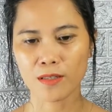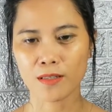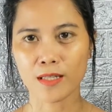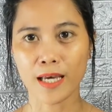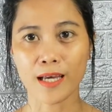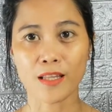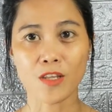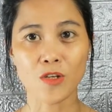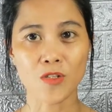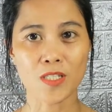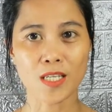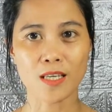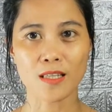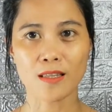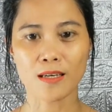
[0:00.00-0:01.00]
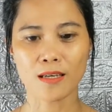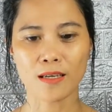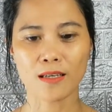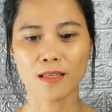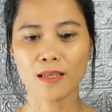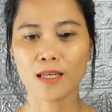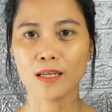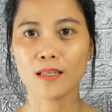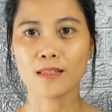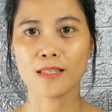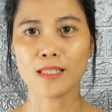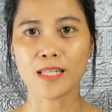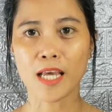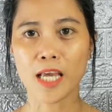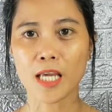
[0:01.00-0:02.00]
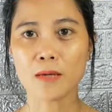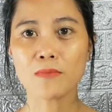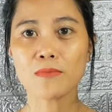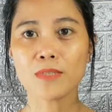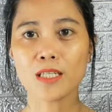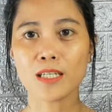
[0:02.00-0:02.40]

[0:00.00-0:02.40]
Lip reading: Then you see the name